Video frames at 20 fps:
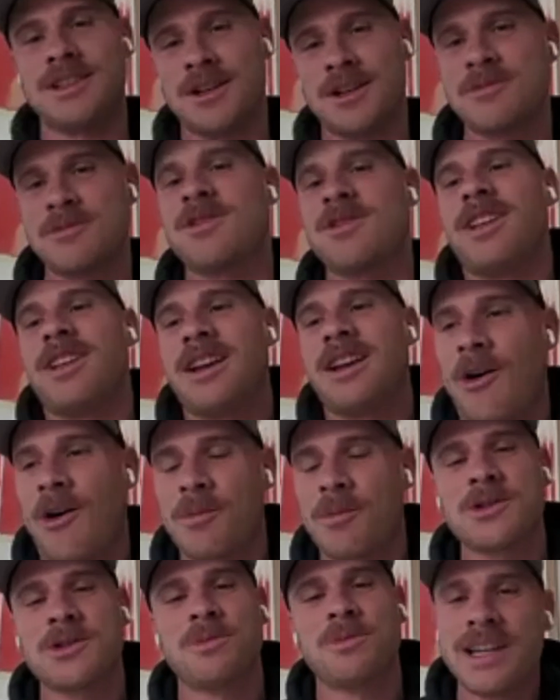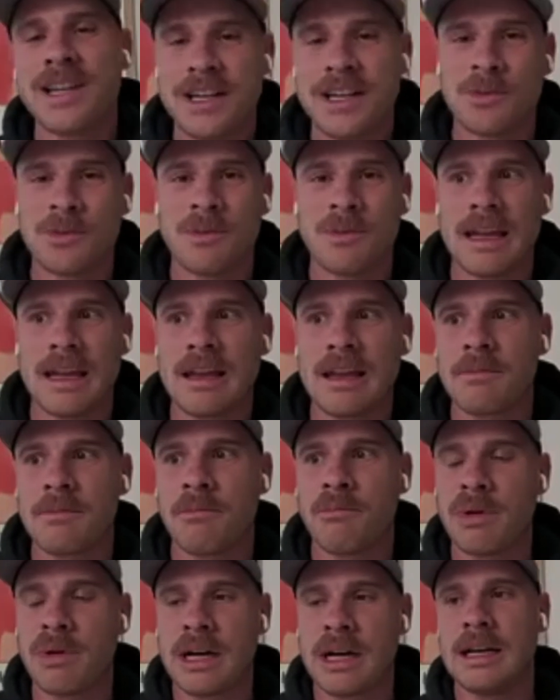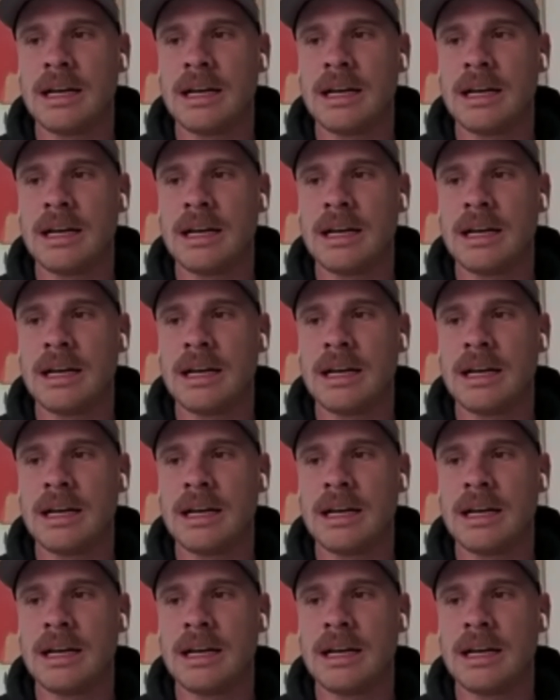terms of like how much money you make, but